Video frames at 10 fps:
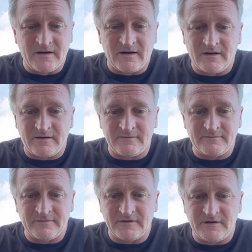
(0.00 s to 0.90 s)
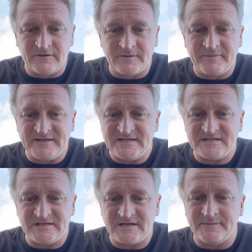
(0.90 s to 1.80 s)
the
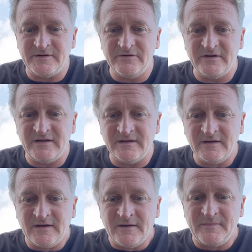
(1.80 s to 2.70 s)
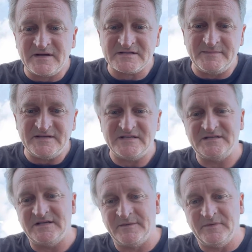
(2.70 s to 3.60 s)
BTC community, because the
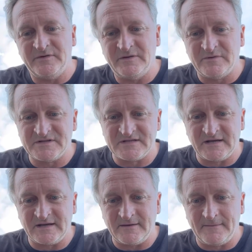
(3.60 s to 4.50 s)
BTC community was like,